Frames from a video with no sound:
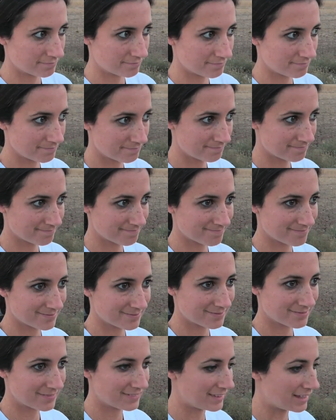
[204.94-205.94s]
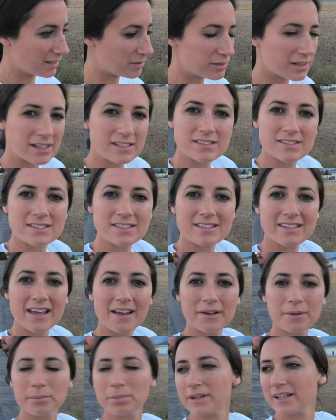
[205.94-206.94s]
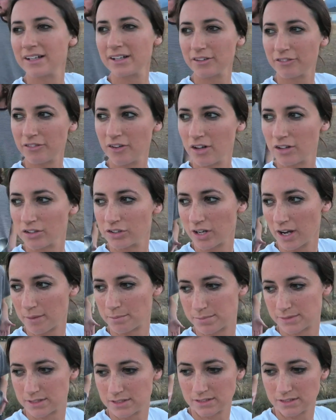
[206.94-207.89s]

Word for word: crops. Then let's sit down and plant our fall crops.